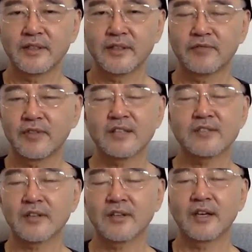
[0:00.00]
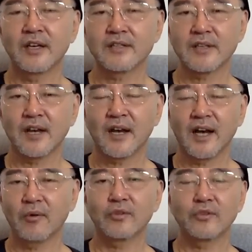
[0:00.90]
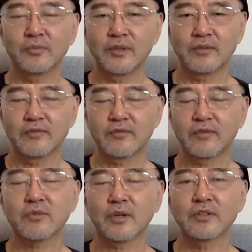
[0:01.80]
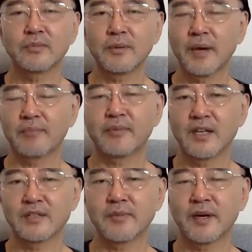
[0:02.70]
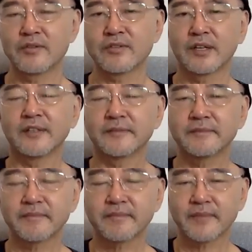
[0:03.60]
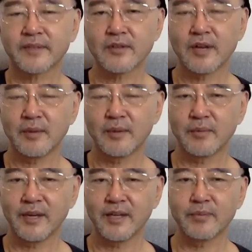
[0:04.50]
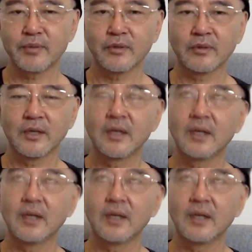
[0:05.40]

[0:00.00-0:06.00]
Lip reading: if that's the case, I want to be the first one to be baptized by you, son. So I remember April